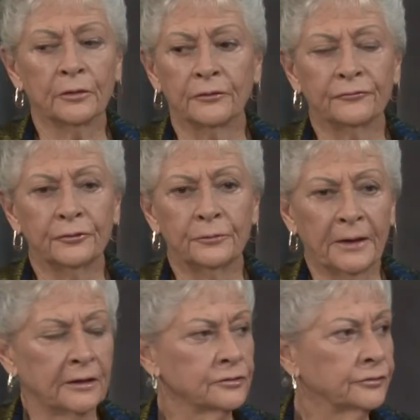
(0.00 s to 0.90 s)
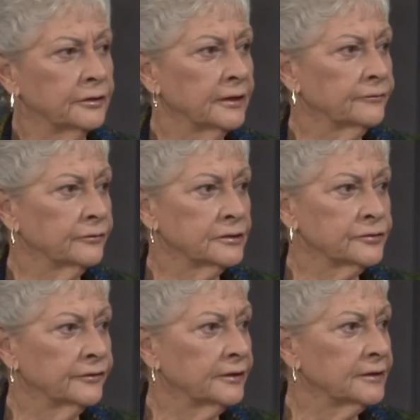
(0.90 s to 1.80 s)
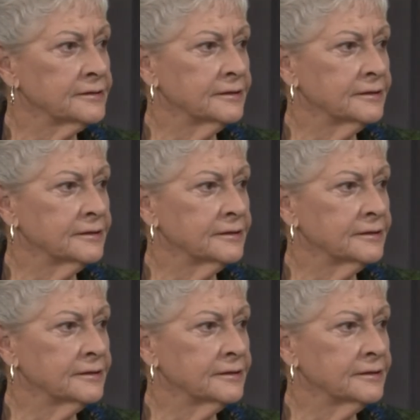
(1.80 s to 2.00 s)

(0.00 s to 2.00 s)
a food pantry and get fresh figs?